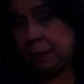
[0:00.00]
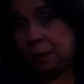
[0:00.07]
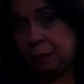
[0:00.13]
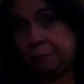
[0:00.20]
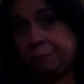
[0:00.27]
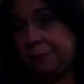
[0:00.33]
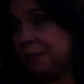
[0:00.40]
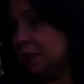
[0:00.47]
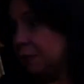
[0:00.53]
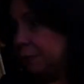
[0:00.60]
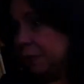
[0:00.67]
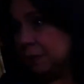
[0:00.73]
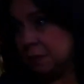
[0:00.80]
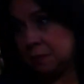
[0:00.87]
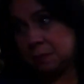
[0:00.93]
uh,
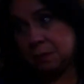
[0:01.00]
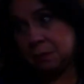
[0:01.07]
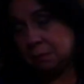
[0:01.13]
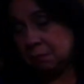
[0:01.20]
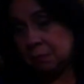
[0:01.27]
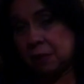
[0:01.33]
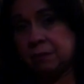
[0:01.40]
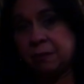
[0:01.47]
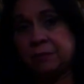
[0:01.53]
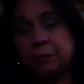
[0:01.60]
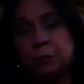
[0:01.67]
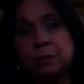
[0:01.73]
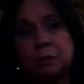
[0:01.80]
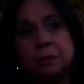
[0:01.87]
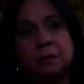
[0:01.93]
festivals around
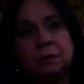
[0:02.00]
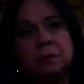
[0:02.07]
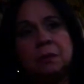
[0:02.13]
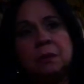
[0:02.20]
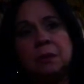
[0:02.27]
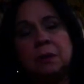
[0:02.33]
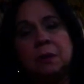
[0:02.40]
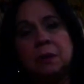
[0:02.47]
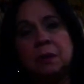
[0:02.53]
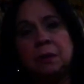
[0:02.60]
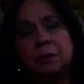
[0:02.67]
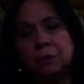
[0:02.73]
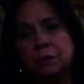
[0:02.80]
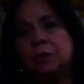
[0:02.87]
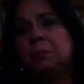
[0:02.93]
the world,
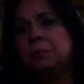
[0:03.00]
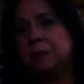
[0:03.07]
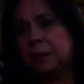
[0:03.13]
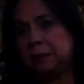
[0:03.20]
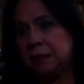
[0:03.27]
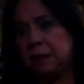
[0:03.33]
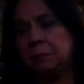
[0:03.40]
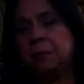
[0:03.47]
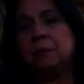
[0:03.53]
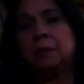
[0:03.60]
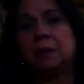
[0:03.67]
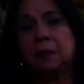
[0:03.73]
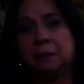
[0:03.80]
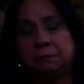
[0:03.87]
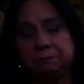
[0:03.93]
Europe, Latin
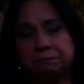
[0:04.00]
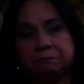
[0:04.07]
America.